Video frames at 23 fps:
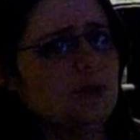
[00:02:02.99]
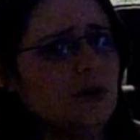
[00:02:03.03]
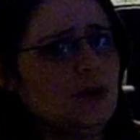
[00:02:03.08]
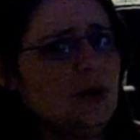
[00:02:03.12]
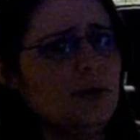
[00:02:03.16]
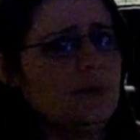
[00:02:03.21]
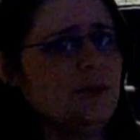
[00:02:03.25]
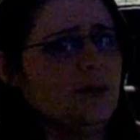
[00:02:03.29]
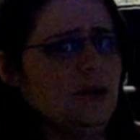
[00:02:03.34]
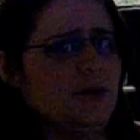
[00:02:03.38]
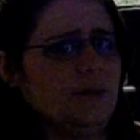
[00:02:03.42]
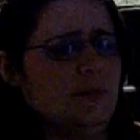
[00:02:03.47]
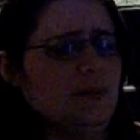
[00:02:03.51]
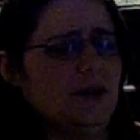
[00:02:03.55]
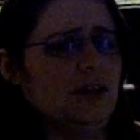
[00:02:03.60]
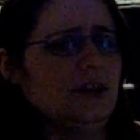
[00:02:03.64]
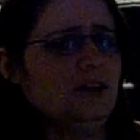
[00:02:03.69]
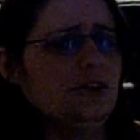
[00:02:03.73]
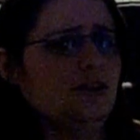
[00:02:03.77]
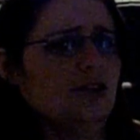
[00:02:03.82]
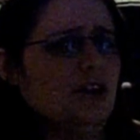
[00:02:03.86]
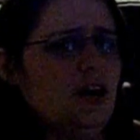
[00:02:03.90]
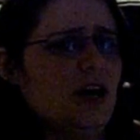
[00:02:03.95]
problem
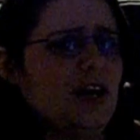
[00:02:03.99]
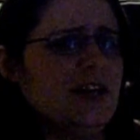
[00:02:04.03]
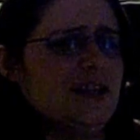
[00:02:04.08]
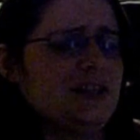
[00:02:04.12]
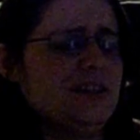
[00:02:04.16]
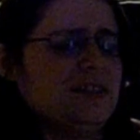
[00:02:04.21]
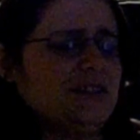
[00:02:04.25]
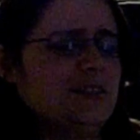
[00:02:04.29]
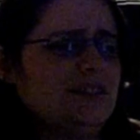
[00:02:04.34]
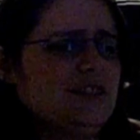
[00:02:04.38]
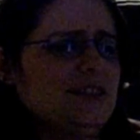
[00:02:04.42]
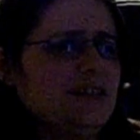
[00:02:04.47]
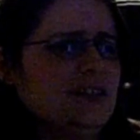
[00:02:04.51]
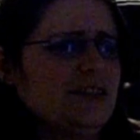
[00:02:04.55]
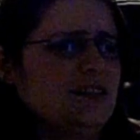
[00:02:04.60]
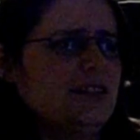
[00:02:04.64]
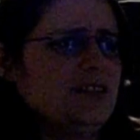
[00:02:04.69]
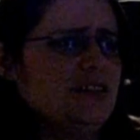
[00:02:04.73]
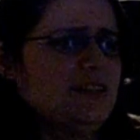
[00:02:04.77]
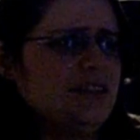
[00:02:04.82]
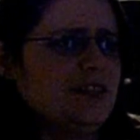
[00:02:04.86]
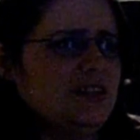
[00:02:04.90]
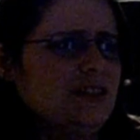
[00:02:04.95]
and not
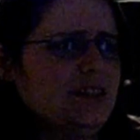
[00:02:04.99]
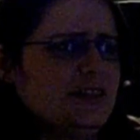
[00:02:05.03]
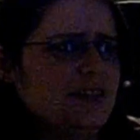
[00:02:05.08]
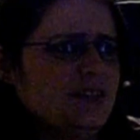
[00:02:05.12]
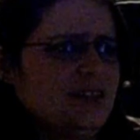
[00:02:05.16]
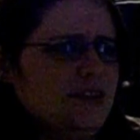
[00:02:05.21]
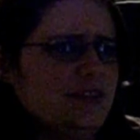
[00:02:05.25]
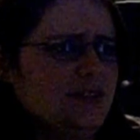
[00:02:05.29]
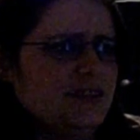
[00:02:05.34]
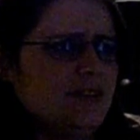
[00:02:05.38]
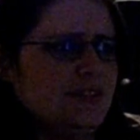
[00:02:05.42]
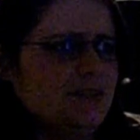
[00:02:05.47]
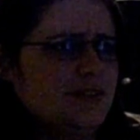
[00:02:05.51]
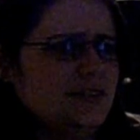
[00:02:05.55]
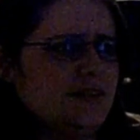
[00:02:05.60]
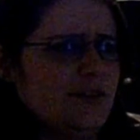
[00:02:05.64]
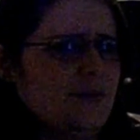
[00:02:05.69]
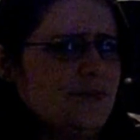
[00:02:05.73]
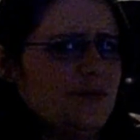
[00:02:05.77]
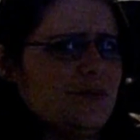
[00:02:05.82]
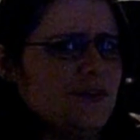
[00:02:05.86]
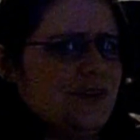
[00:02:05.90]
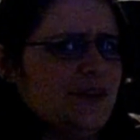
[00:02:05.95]

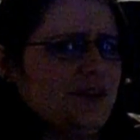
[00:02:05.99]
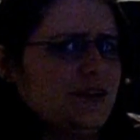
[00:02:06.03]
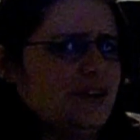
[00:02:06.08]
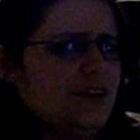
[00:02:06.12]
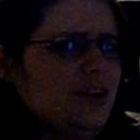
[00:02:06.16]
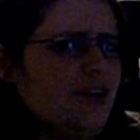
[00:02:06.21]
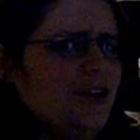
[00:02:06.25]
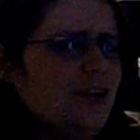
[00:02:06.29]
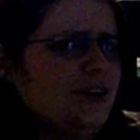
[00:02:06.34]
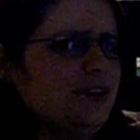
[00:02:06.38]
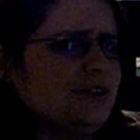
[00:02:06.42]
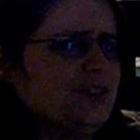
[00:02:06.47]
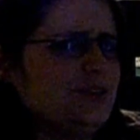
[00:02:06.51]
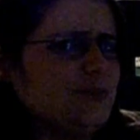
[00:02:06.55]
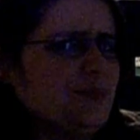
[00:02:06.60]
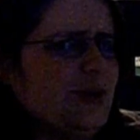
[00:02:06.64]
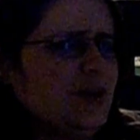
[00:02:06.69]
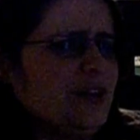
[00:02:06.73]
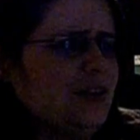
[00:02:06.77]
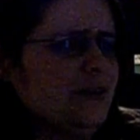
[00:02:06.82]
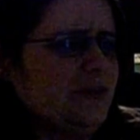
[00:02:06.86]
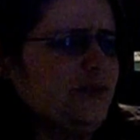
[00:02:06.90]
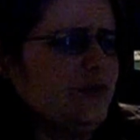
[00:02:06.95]
something caused
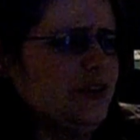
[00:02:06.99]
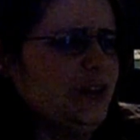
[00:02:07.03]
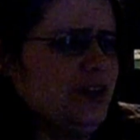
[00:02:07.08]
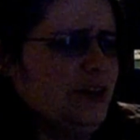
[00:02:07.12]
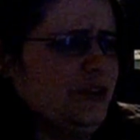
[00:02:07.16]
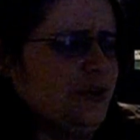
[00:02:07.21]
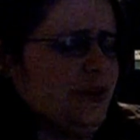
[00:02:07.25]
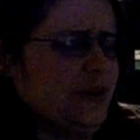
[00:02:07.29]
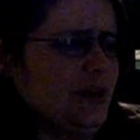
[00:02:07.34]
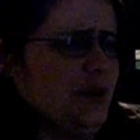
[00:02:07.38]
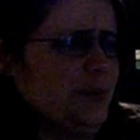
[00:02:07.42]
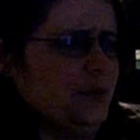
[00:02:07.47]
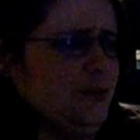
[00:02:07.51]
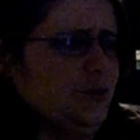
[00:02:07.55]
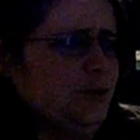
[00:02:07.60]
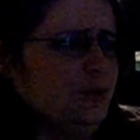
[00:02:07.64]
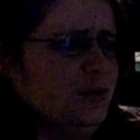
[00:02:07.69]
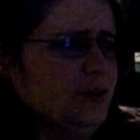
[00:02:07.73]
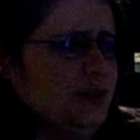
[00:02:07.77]
by a video game.